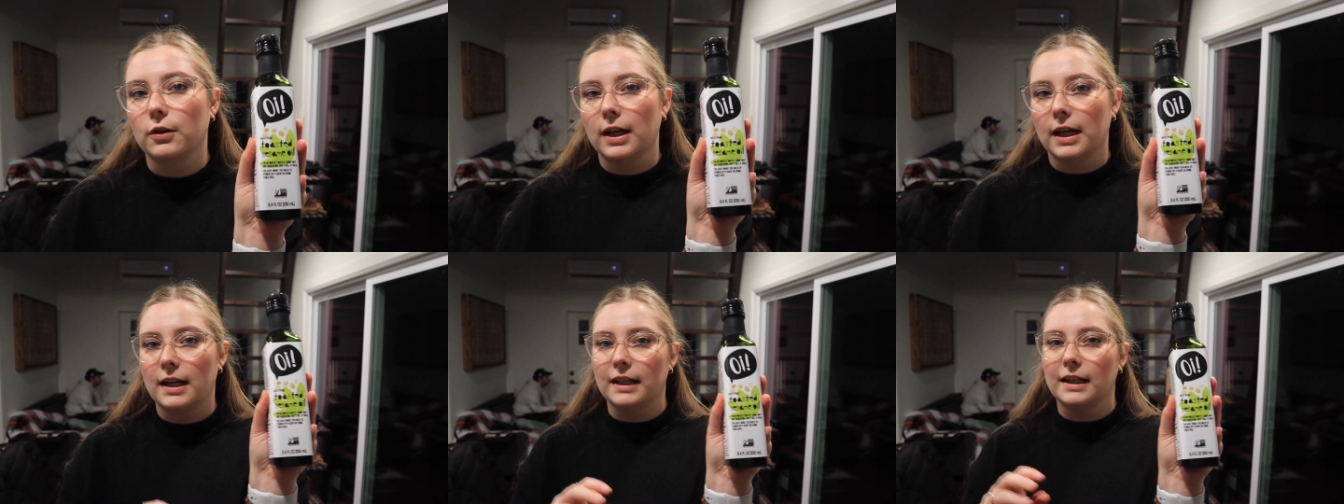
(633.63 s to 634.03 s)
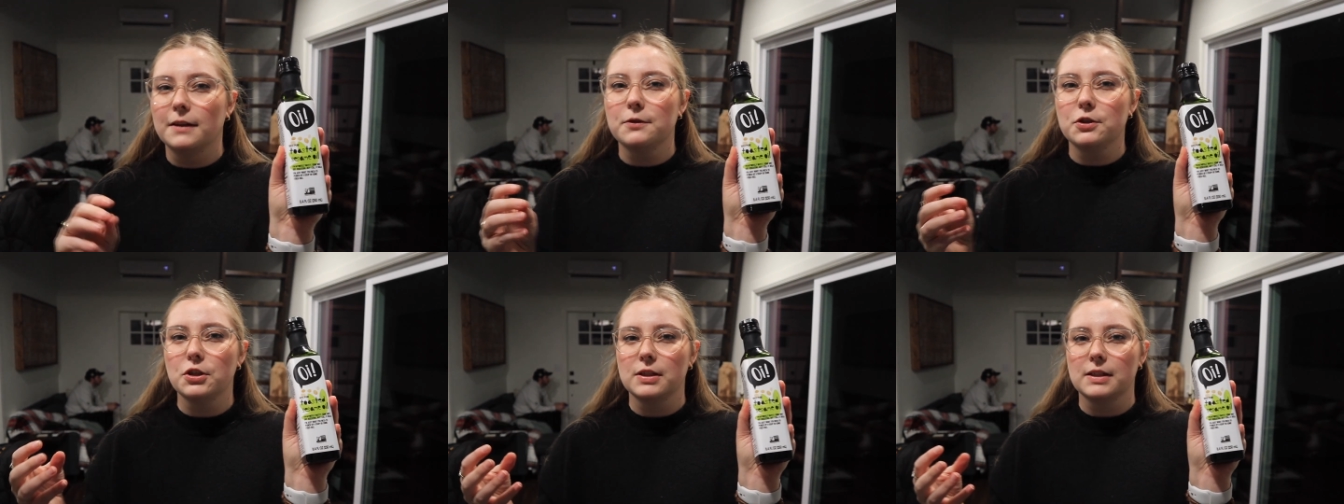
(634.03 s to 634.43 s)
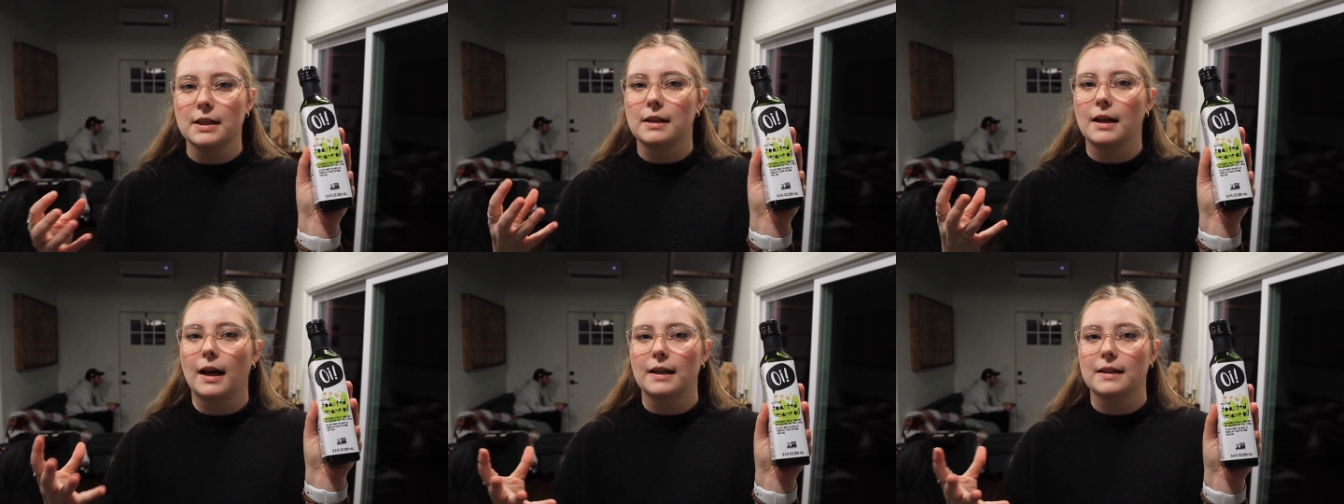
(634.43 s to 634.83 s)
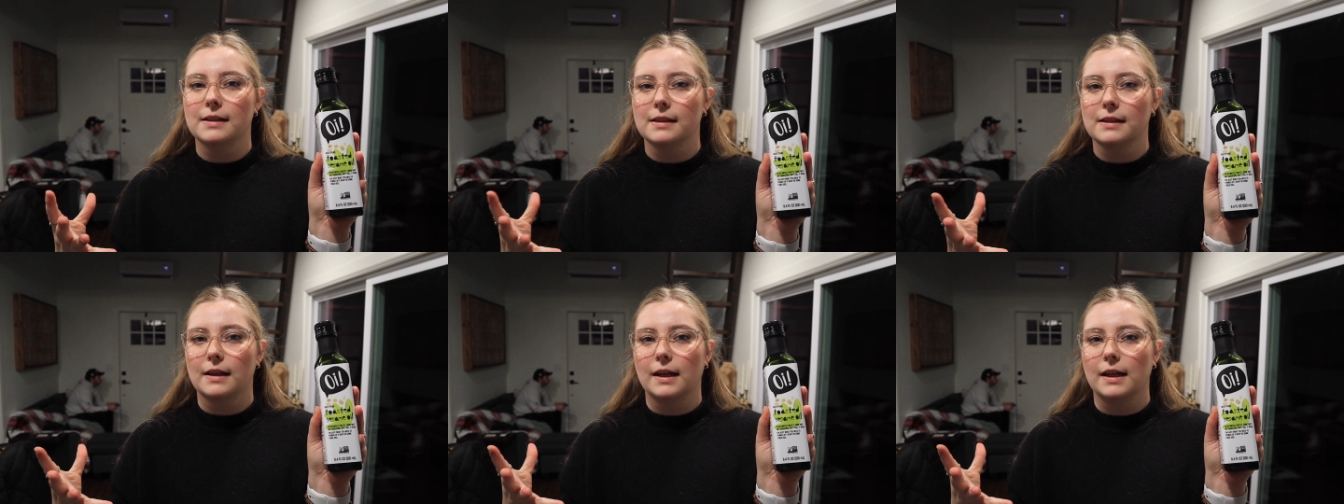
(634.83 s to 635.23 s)
and it gives just a
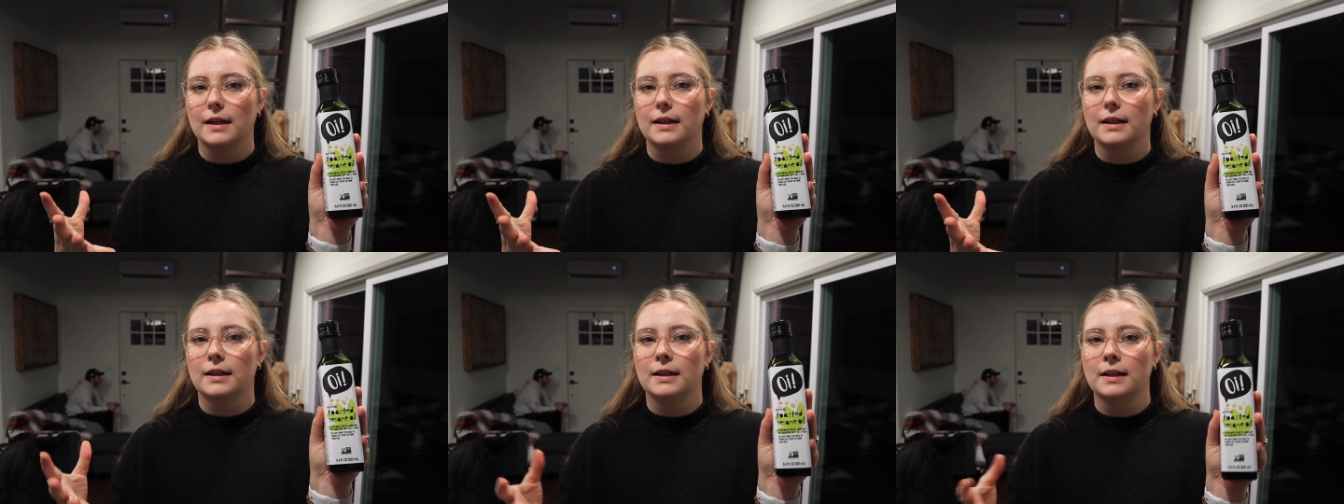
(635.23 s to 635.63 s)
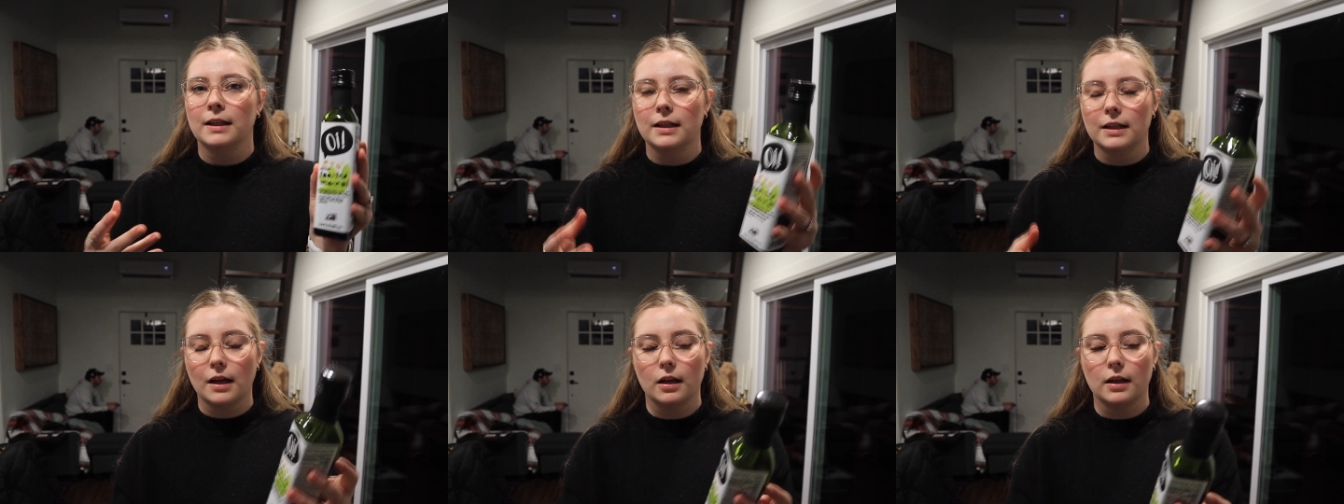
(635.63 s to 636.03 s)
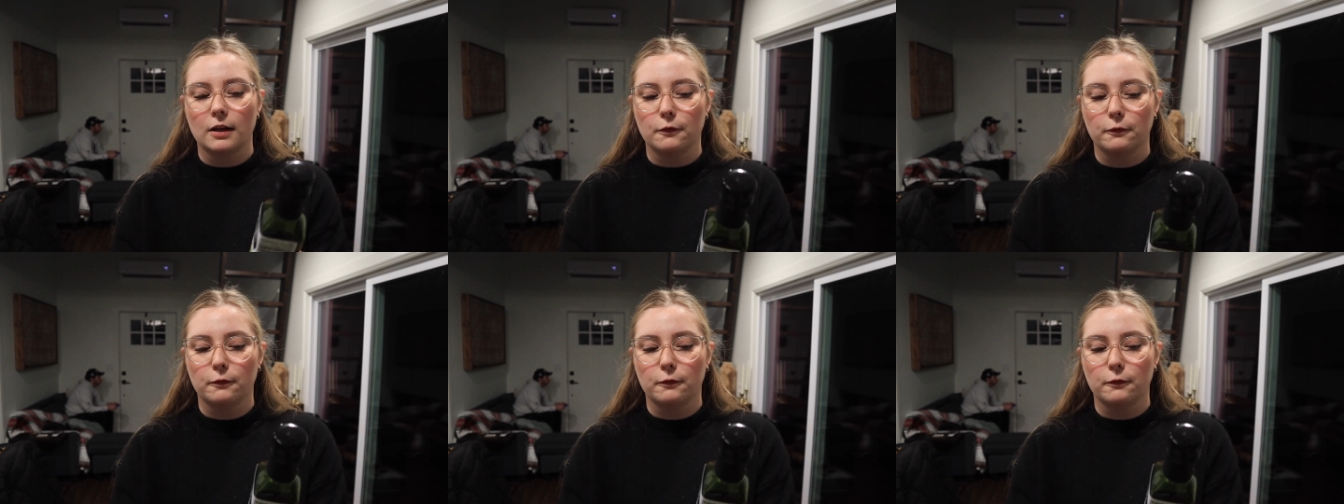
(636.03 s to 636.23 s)
nice, like, nutty